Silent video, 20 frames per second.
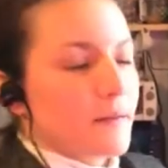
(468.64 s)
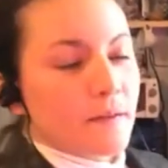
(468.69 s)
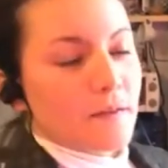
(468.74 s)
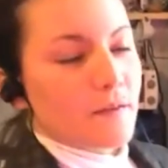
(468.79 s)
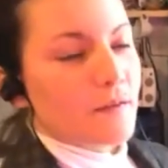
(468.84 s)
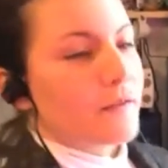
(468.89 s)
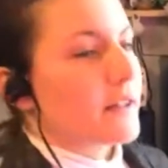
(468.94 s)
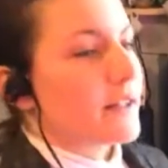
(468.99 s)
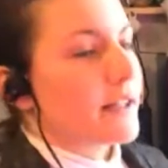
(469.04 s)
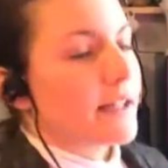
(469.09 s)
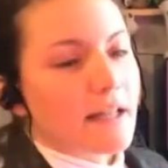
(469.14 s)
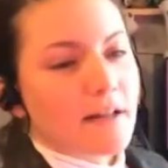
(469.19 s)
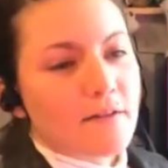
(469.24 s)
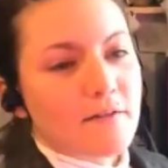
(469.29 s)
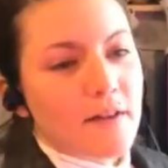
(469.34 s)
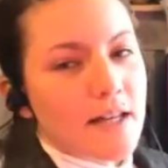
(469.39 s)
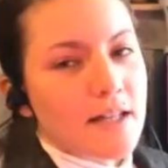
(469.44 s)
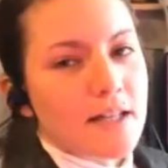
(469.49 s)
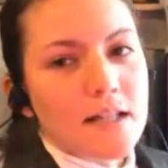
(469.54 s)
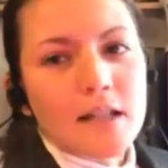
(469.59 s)
feel like
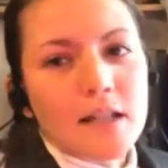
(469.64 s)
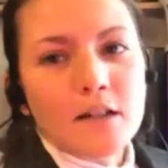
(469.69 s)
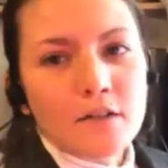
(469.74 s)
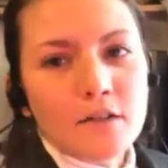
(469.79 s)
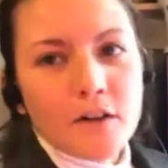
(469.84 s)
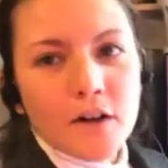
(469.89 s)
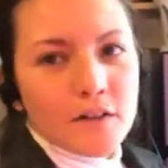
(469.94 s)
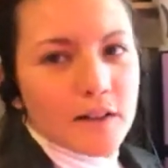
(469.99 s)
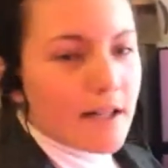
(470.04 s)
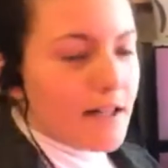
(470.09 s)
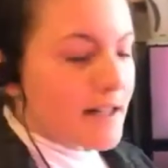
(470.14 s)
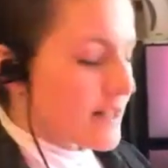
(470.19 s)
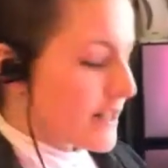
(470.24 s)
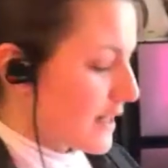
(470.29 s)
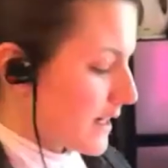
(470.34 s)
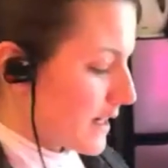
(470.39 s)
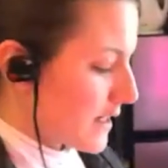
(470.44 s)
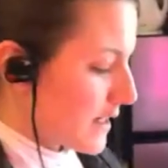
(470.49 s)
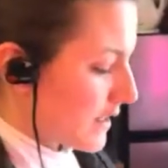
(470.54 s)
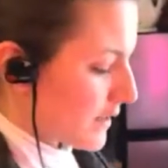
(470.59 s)
investing in grow lights, then
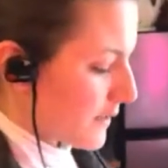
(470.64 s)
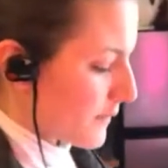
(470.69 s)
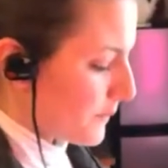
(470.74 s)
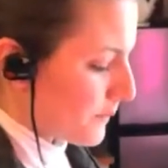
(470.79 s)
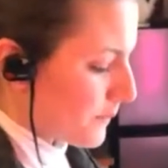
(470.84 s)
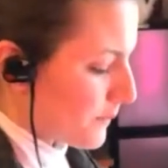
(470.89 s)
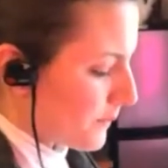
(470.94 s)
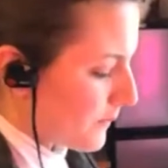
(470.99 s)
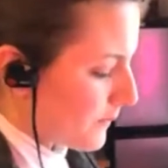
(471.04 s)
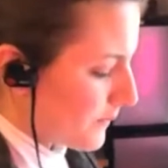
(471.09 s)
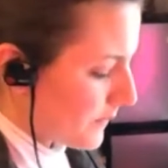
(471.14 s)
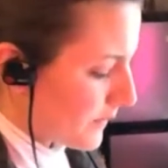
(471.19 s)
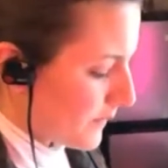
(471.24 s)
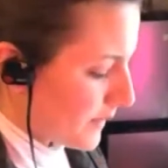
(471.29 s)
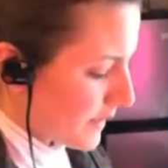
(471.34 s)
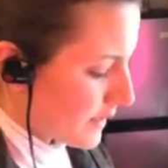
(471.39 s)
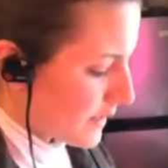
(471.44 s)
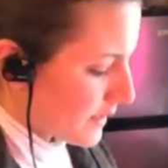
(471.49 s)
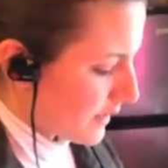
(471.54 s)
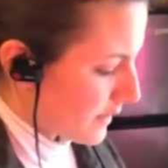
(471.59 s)

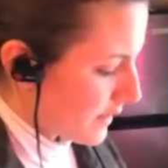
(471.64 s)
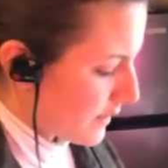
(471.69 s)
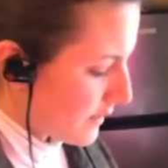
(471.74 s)
it's a